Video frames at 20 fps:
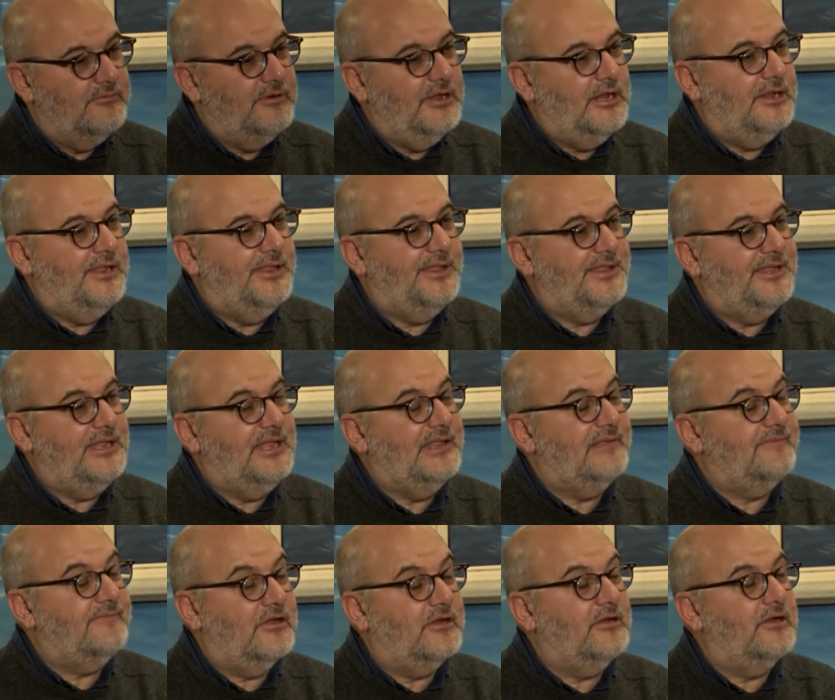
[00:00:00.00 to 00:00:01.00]
really
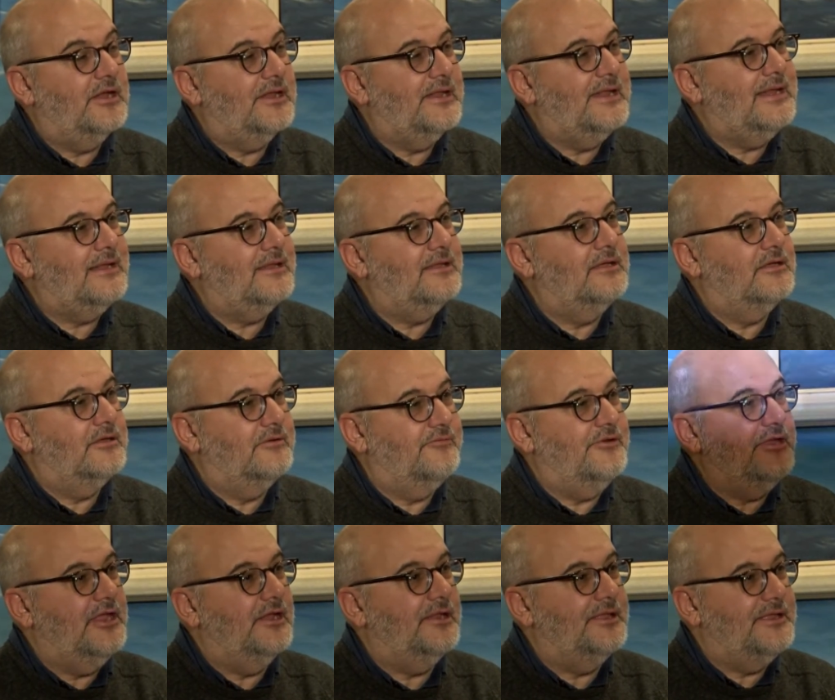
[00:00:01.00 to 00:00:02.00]
sees very little
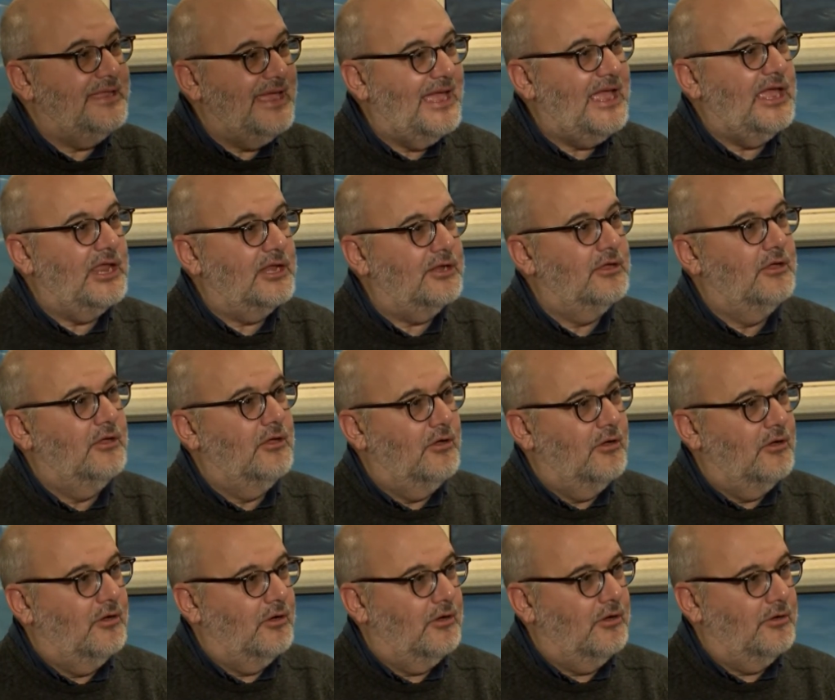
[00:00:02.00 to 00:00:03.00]
real gain
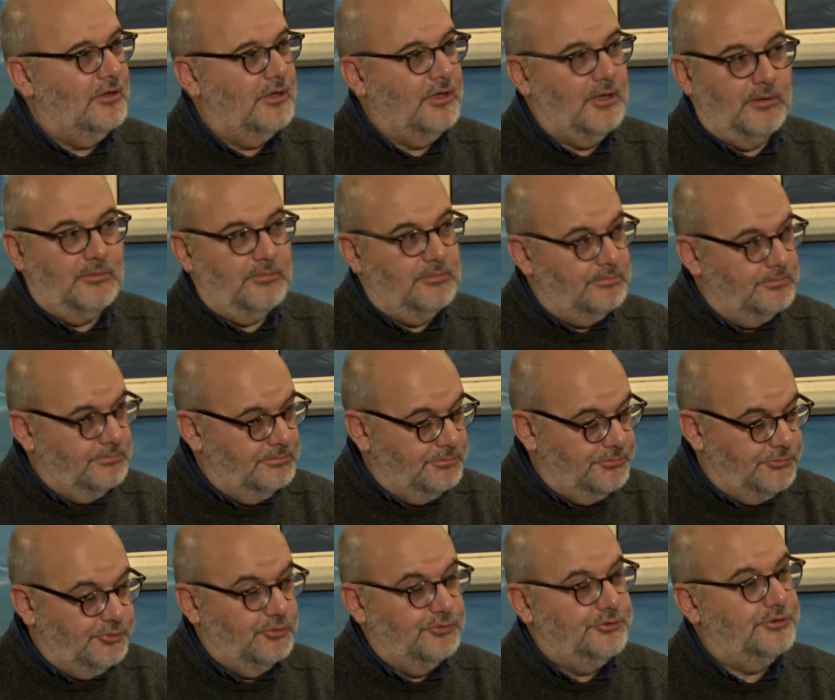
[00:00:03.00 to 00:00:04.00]

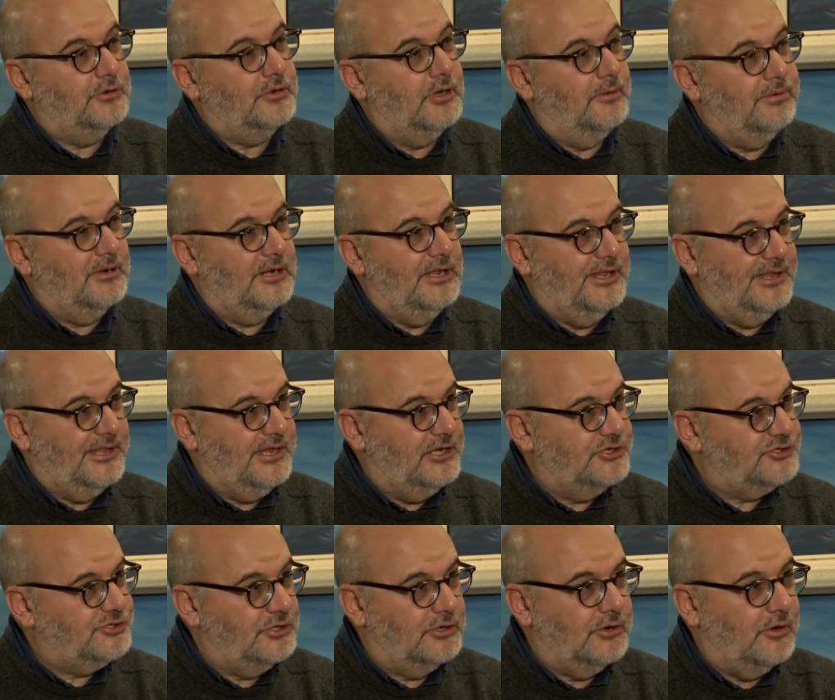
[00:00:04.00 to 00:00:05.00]
due to
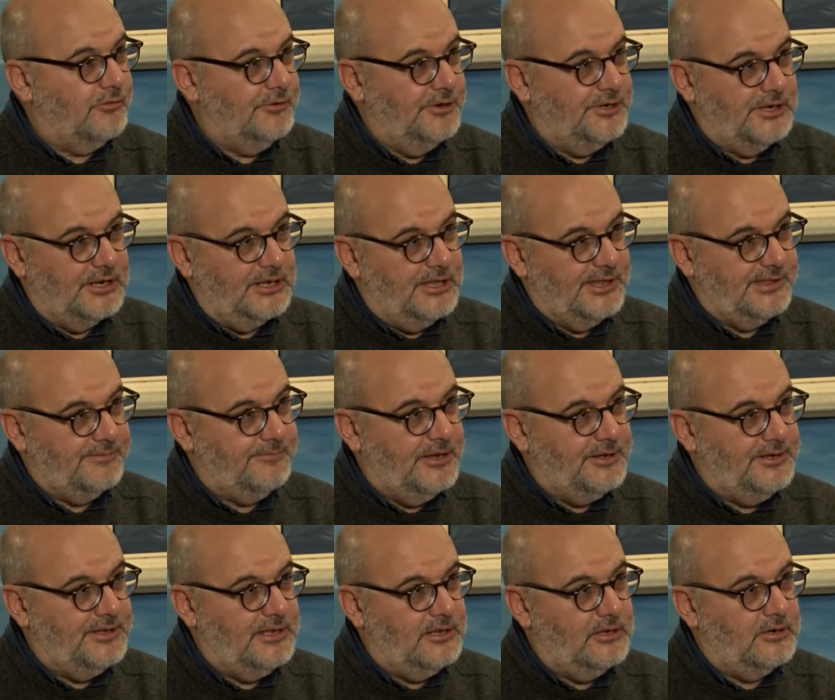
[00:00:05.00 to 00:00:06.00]
globalization or in the last
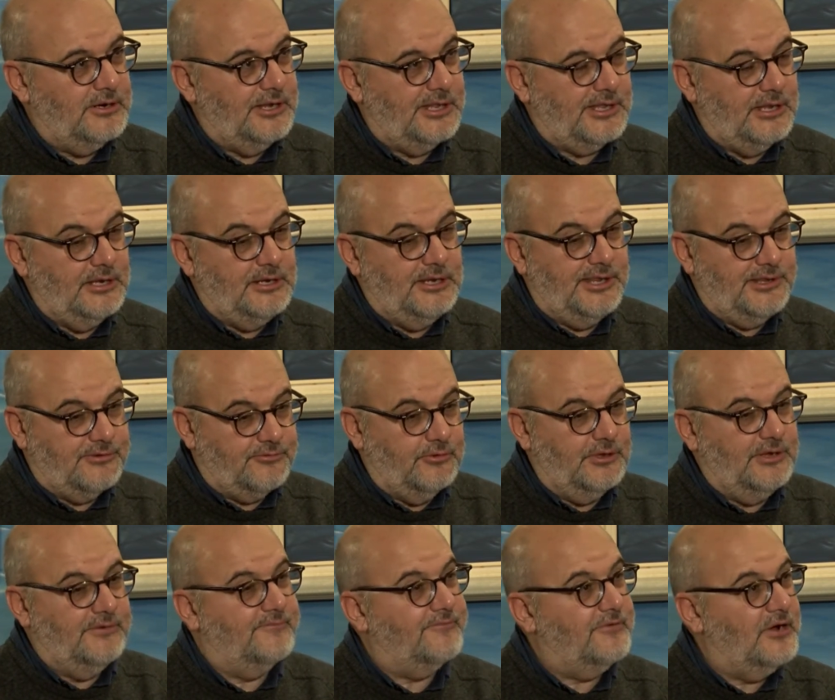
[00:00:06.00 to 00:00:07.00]
20 years, and it's true in